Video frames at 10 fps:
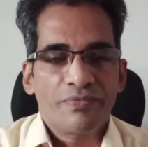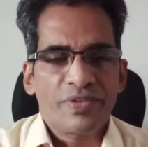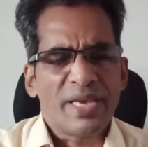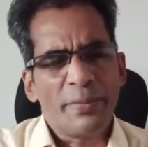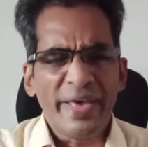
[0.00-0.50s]

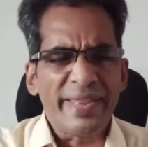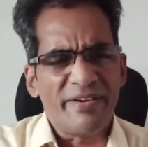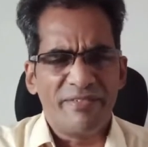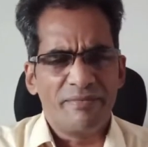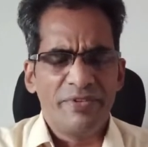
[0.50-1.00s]
Some
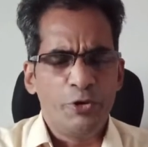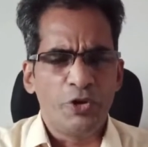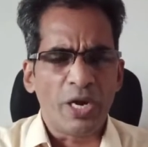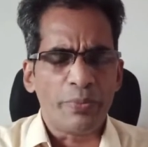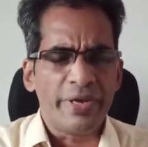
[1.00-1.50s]
area, you
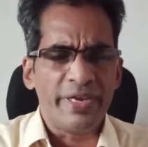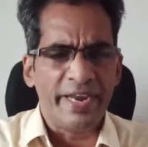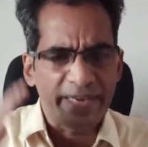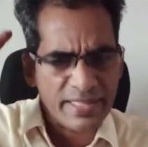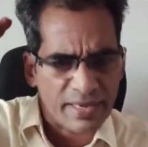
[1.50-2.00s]
not be
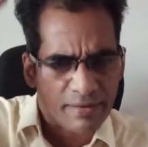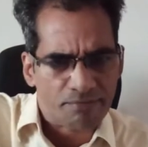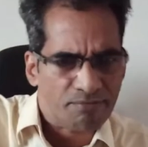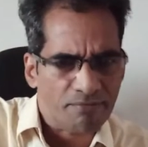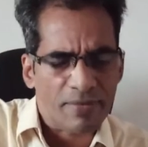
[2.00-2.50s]
hitting the